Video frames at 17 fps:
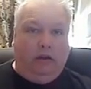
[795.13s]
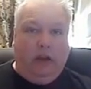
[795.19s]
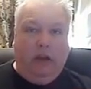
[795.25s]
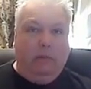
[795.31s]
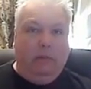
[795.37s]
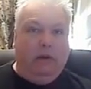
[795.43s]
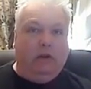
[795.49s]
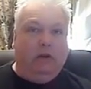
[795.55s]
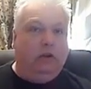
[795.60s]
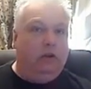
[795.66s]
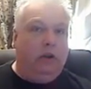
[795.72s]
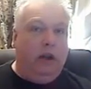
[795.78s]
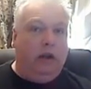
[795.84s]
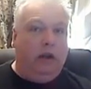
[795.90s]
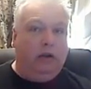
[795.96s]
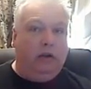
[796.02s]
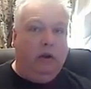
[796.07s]
The steam
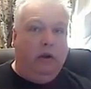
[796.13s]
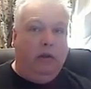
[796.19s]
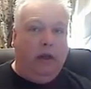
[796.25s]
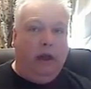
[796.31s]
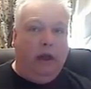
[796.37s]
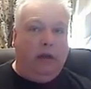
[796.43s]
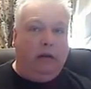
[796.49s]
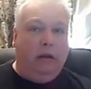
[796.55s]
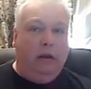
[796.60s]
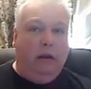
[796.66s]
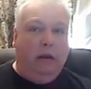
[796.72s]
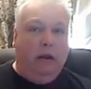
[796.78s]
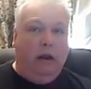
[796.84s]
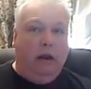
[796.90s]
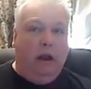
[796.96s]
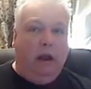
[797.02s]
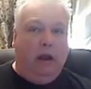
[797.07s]
engine changed all that,
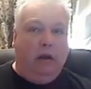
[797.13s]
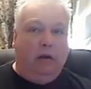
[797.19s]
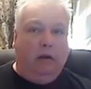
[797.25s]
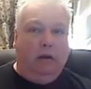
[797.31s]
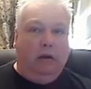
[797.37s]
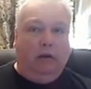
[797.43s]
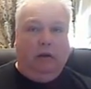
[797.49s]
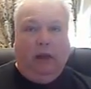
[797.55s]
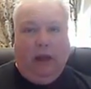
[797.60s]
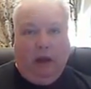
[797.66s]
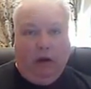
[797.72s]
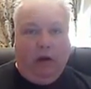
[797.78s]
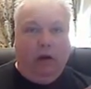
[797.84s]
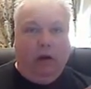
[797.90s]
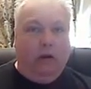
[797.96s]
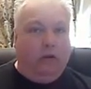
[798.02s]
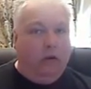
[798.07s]
and
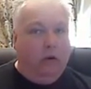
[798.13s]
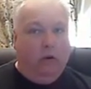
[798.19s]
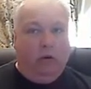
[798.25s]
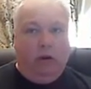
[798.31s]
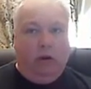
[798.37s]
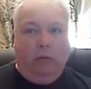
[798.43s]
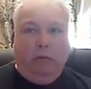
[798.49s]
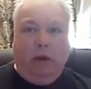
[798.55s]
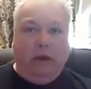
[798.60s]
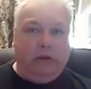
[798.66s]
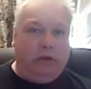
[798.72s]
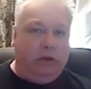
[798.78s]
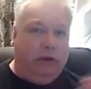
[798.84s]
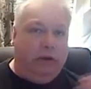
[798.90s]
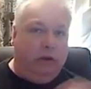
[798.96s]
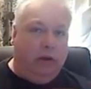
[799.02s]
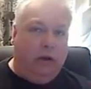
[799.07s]
later in internal
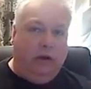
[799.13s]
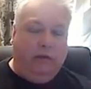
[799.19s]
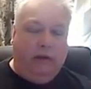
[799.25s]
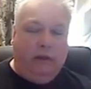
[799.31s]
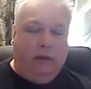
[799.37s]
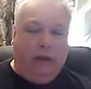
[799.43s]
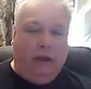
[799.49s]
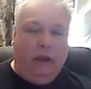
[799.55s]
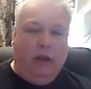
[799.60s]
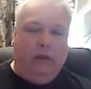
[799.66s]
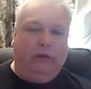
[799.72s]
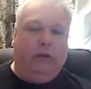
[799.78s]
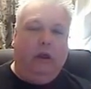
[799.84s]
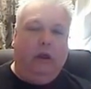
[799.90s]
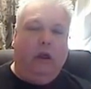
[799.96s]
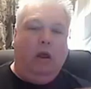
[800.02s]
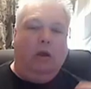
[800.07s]
combustion and everything
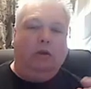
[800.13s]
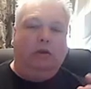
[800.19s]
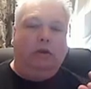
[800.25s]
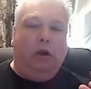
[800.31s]
else.